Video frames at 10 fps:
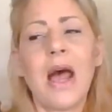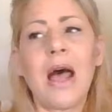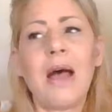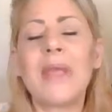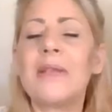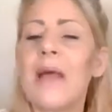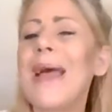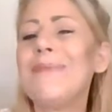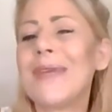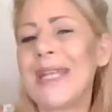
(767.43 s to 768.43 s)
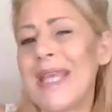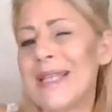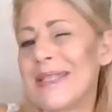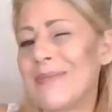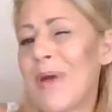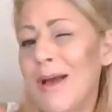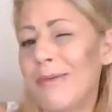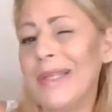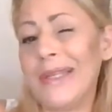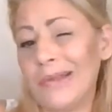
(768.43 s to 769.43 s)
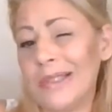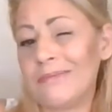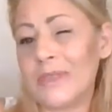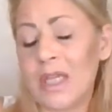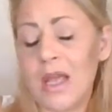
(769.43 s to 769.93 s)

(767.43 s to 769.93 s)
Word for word: Um, I'm gonna guess it's probably newer